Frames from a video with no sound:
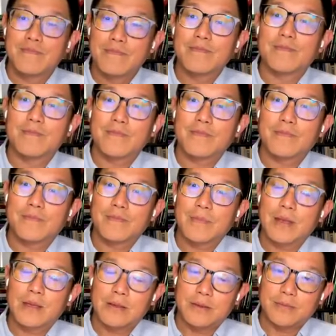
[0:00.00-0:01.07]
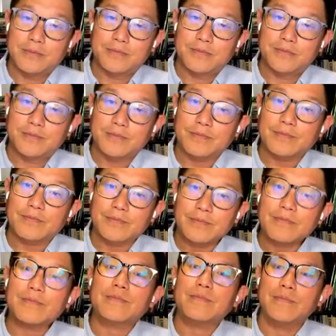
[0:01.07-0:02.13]

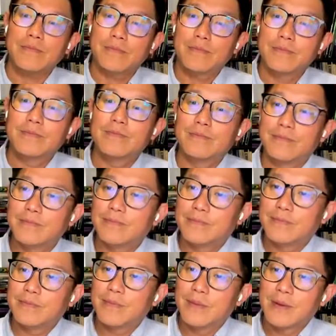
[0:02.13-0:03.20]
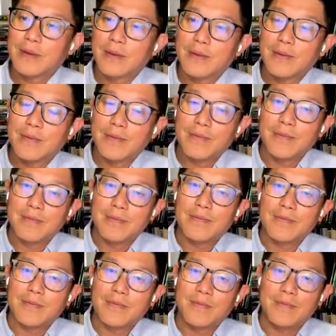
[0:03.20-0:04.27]

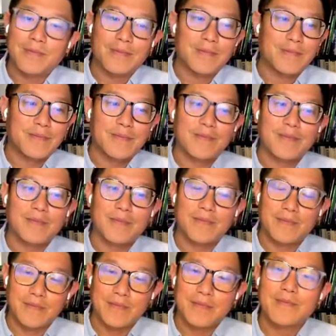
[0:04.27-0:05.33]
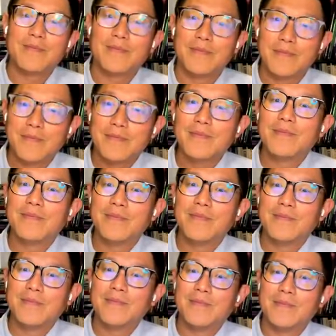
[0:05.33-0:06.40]

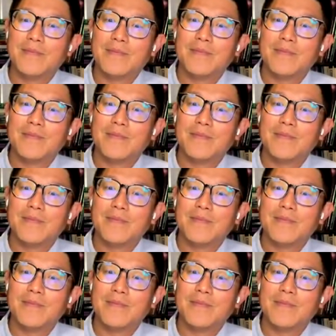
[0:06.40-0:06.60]
No words are spoken by the person on screen.